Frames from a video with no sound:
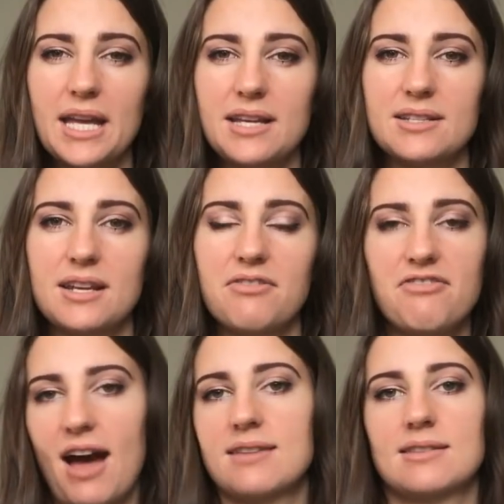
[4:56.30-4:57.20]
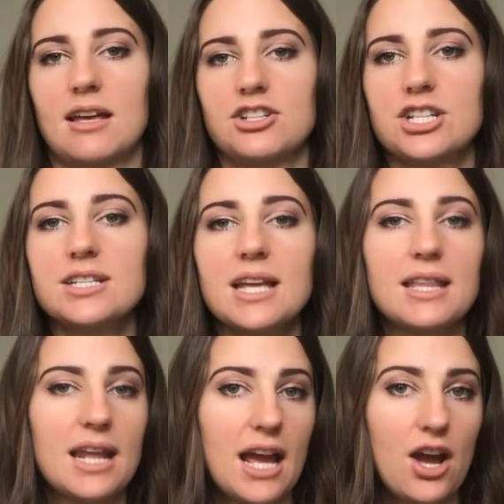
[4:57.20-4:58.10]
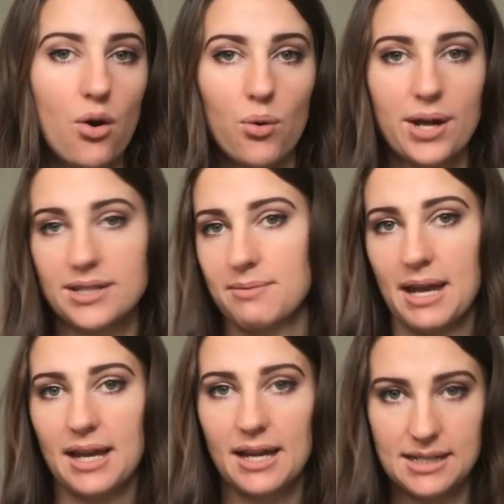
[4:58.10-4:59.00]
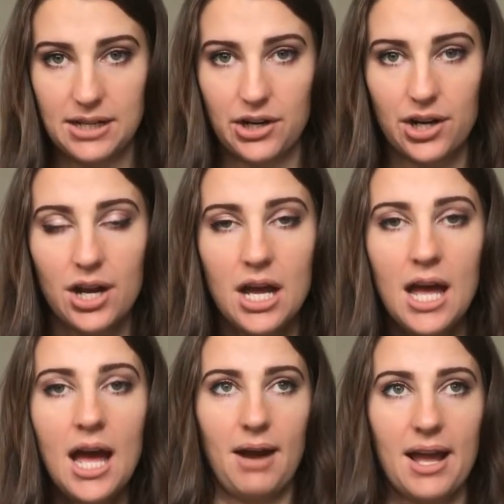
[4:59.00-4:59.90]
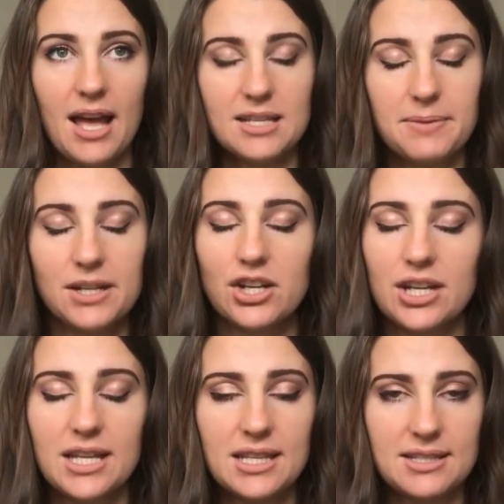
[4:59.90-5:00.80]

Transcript: easy, fast lunches, and then I always make a dinner. My husband could eat the